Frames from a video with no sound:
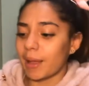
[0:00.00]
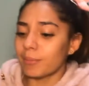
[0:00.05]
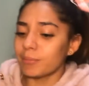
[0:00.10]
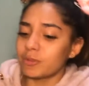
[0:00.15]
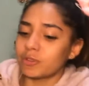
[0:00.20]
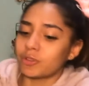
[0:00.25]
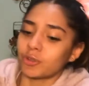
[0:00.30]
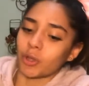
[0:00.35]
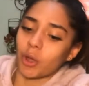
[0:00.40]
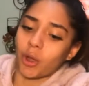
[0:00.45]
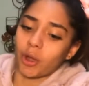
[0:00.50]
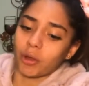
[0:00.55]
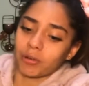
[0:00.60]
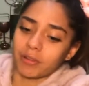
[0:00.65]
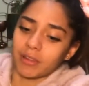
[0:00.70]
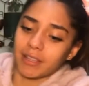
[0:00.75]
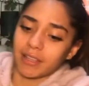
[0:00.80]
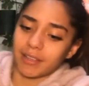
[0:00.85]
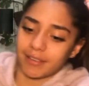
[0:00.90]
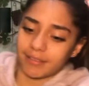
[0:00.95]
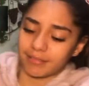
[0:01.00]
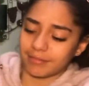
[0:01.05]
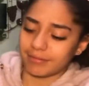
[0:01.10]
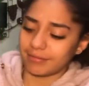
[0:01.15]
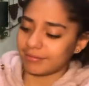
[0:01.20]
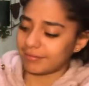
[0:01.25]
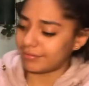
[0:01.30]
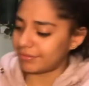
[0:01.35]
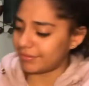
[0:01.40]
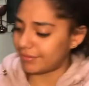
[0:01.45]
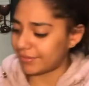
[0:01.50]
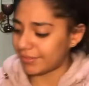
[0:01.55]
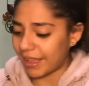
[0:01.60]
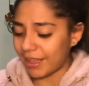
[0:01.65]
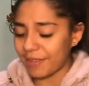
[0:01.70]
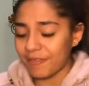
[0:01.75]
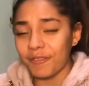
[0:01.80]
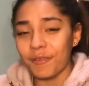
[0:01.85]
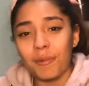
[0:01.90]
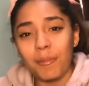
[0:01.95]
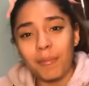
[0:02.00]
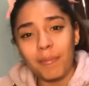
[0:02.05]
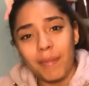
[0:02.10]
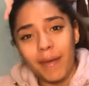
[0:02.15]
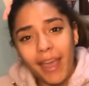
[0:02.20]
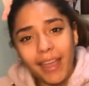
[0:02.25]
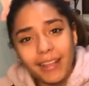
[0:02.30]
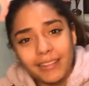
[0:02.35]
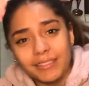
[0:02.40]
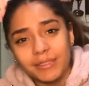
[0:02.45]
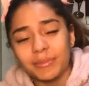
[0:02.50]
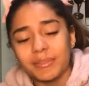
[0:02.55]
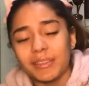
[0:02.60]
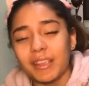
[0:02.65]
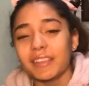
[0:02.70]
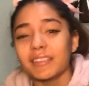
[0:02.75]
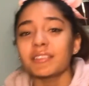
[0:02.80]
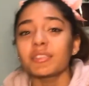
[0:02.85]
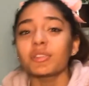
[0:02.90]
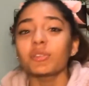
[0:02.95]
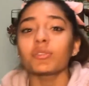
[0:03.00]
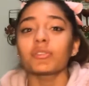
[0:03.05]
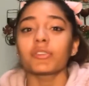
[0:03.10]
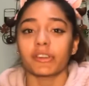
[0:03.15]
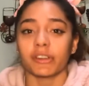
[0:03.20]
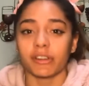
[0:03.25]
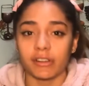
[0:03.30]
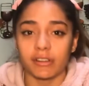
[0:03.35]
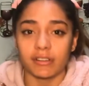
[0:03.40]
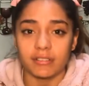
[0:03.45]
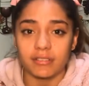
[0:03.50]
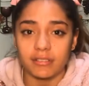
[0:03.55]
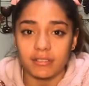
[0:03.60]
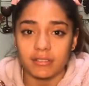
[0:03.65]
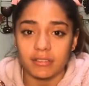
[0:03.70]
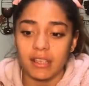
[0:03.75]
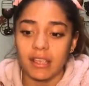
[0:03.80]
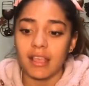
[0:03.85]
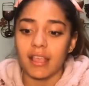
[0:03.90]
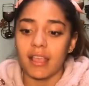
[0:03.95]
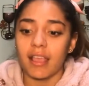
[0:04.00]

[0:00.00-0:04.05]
I'm sorry. I feel bad. It still hurts.